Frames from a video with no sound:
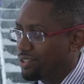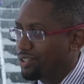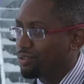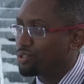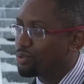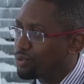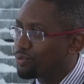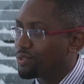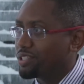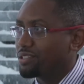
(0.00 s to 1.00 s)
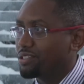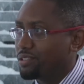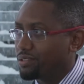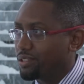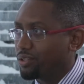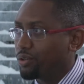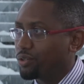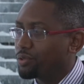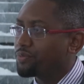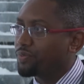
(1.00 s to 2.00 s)
you know, school for their children
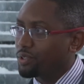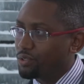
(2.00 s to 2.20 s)
or mm-hmm.